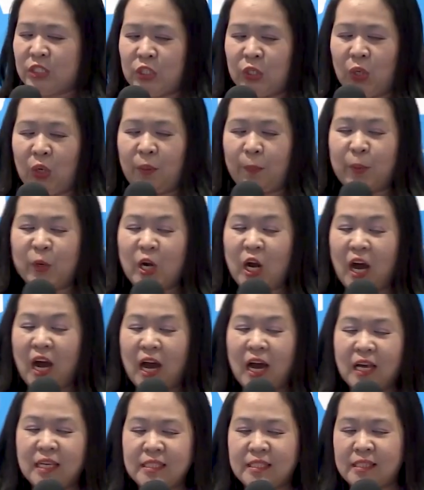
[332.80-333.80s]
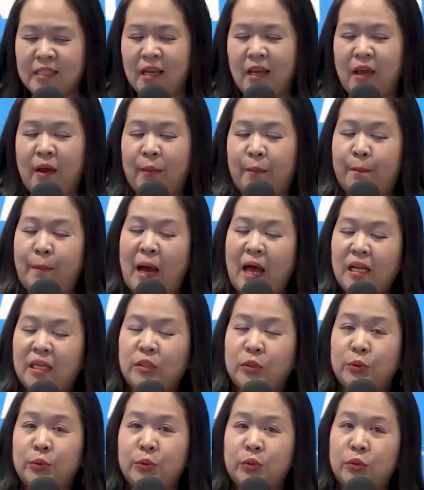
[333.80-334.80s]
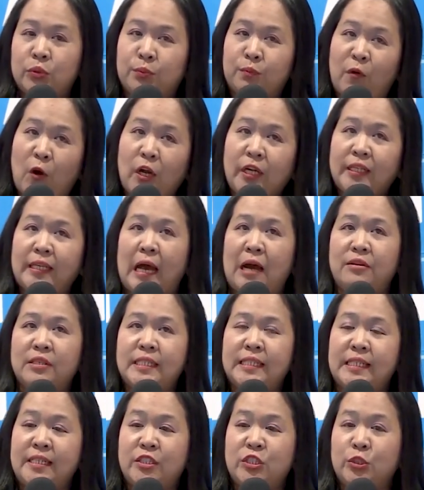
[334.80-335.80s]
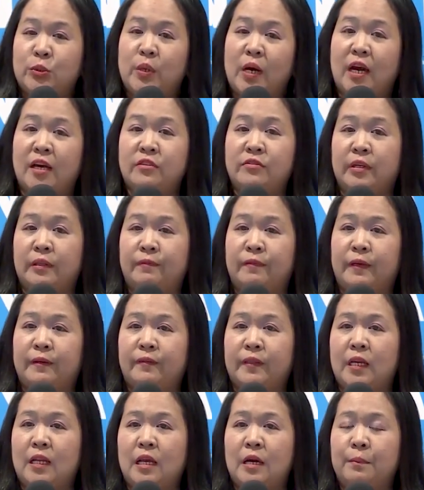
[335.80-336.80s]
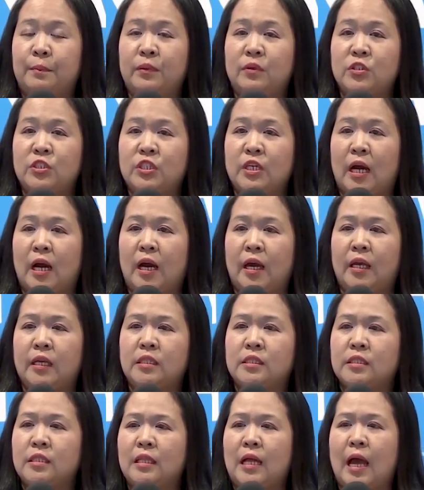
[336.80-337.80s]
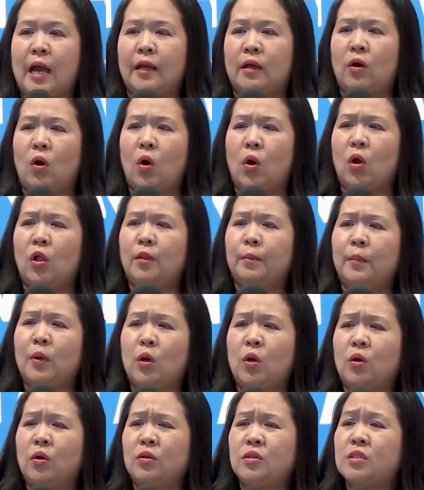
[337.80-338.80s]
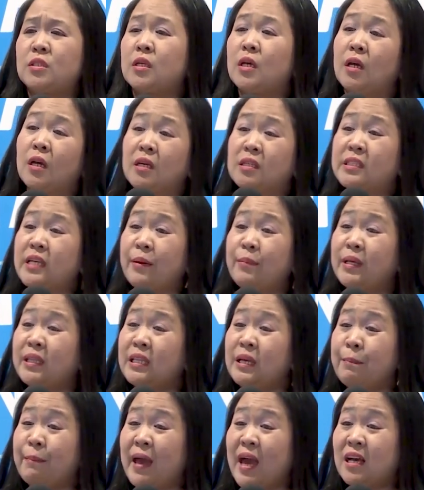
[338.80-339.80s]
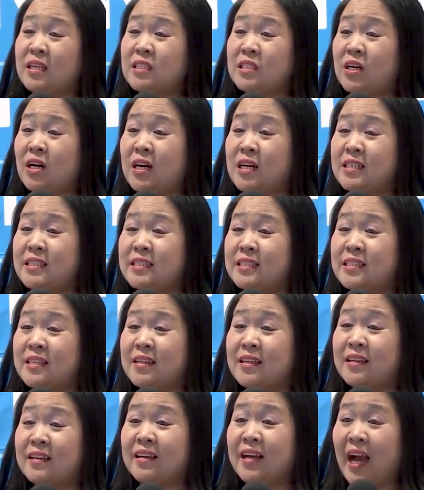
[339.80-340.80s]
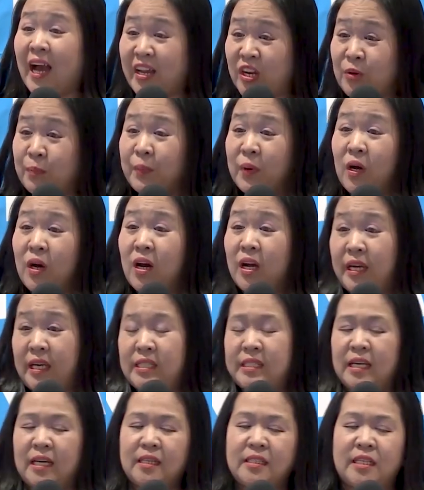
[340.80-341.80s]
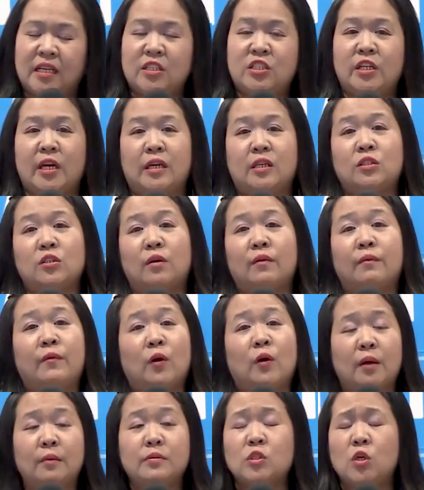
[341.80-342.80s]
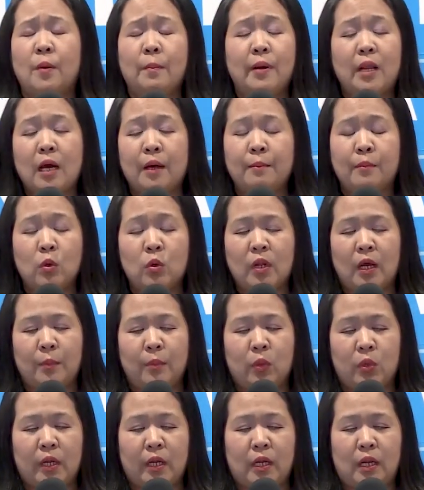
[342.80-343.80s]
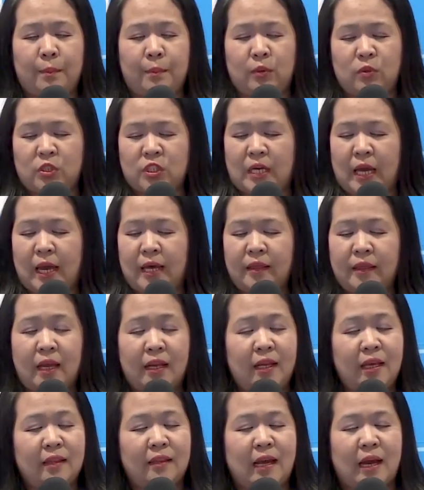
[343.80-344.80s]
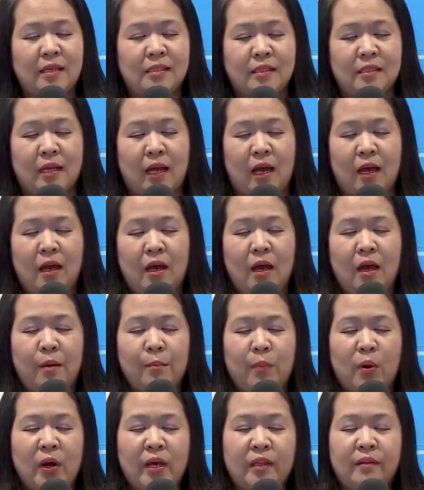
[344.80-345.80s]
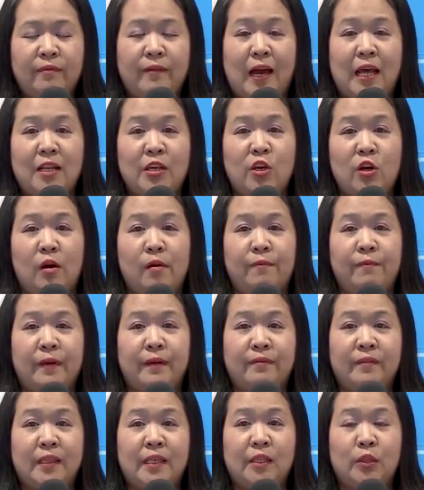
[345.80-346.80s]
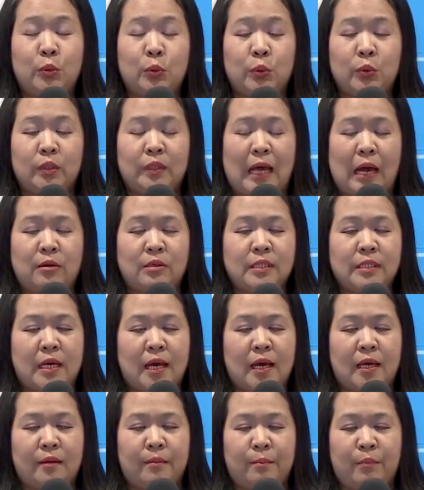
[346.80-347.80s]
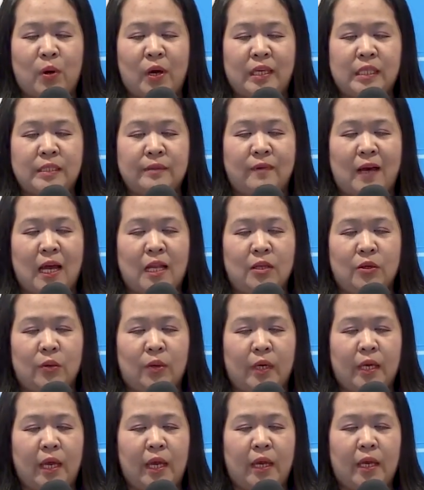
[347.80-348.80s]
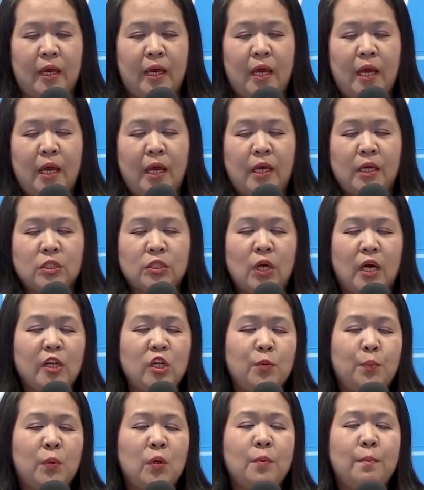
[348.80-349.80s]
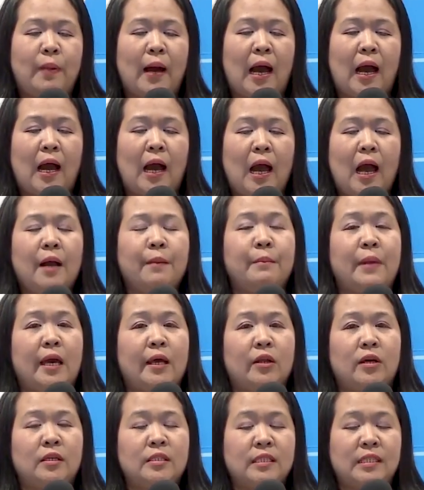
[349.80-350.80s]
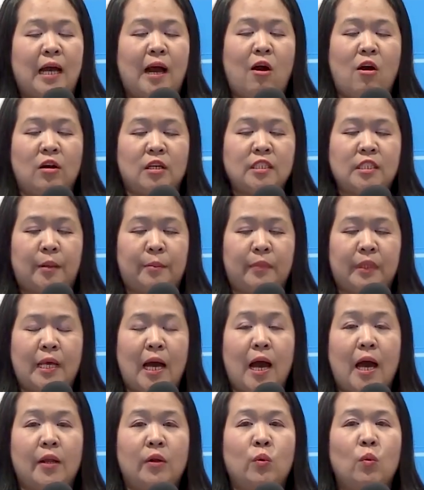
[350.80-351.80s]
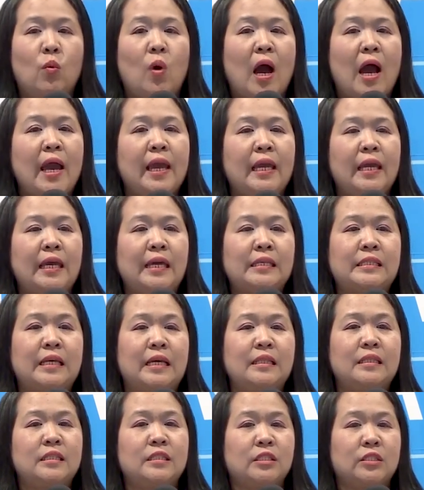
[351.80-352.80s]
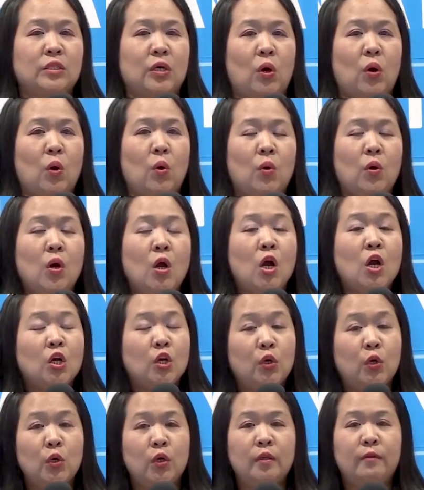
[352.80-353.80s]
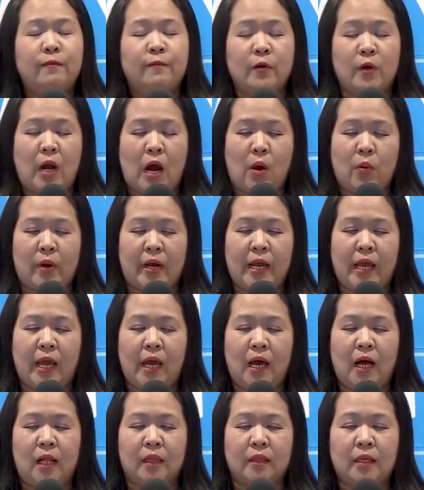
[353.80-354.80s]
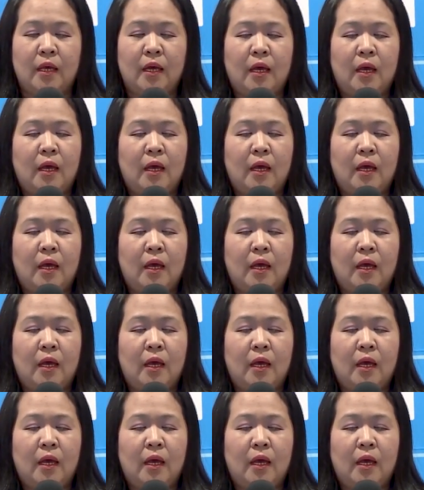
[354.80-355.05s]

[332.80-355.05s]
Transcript: So for us, balit 4,250 lang po siya. It's like almost 70 pesos. Ano po ang isang sachet? Sobrang murang-mura na po siya. And then it has the point value of 52,000 points value. Okay. So ano po ba ang meron sa Hongsamdan? Why is it so good for our health?